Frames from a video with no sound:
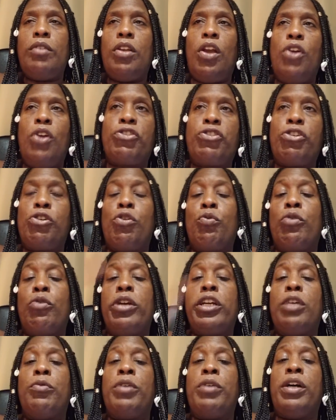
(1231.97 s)
it showed a
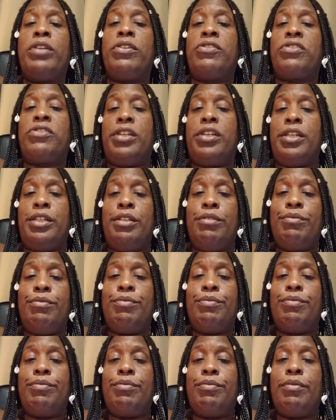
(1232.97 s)
ring around the sun,
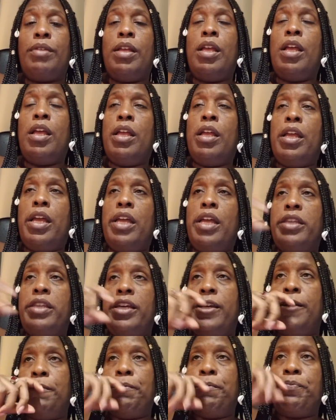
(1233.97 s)
and
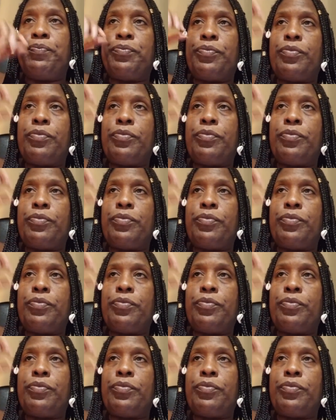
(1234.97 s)
then